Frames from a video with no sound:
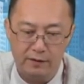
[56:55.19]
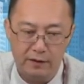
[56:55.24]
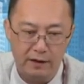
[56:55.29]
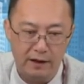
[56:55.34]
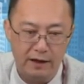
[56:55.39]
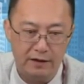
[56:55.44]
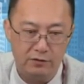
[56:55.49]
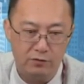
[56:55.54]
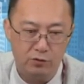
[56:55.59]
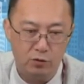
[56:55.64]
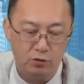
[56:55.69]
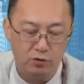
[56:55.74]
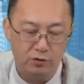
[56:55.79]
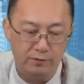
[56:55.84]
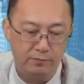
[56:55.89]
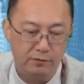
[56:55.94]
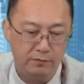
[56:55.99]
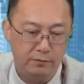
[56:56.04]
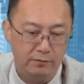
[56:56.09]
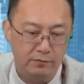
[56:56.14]
As for
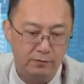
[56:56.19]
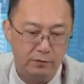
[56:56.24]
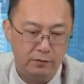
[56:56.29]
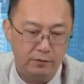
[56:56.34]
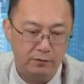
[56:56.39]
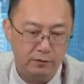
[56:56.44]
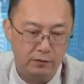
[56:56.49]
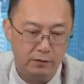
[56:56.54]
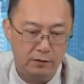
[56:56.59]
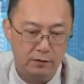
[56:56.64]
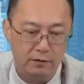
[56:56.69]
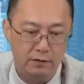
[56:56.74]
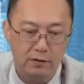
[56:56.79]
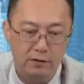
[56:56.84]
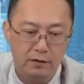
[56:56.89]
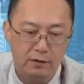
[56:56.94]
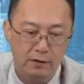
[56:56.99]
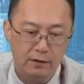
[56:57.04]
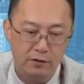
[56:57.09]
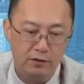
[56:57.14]

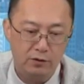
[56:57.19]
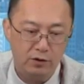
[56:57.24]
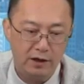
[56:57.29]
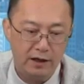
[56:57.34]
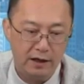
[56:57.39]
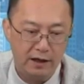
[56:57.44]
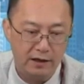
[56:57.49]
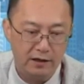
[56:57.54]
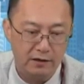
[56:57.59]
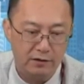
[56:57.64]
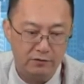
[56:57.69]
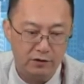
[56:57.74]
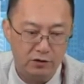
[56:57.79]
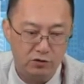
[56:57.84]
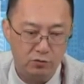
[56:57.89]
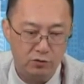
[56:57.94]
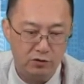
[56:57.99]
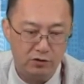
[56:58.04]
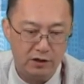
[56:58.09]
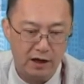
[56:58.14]
looking at
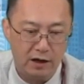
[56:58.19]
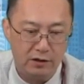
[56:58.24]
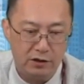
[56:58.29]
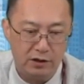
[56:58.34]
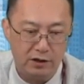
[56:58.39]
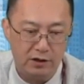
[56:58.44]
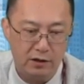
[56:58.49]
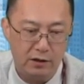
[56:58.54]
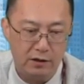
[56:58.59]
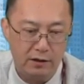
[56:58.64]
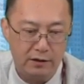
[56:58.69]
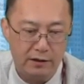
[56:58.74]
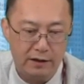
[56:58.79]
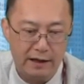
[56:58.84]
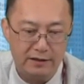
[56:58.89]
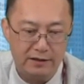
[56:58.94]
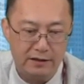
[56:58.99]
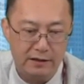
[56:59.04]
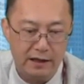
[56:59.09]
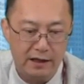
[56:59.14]
individual stocks here,
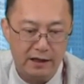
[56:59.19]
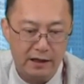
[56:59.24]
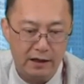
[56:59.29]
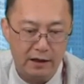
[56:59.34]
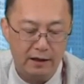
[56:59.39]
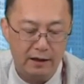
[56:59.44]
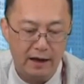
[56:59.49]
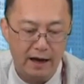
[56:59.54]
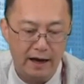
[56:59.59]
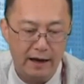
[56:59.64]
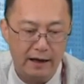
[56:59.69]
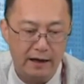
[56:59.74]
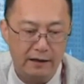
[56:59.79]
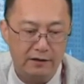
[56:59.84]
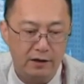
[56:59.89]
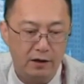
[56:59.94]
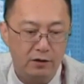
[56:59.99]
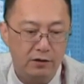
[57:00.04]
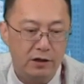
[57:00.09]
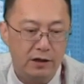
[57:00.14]
let's see,
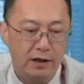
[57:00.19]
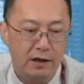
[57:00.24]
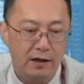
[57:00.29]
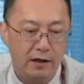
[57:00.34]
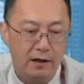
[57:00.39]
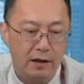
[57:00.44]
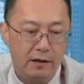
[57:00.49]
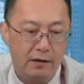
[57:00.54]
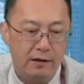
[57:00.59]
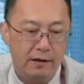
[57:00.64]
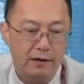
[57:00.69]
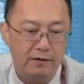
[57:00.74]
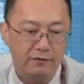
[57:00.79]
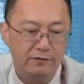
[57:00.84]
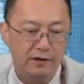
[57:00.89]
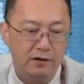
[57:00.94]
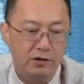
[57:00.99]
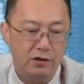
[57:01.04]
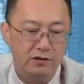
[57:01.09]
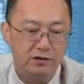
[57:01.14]
ISRG, the Da
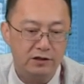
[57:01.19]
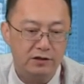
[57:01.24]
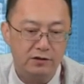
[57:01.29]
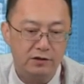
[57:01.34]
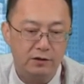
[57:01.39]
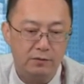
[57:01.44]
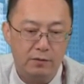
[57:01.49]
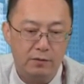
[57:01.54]
Vinci system,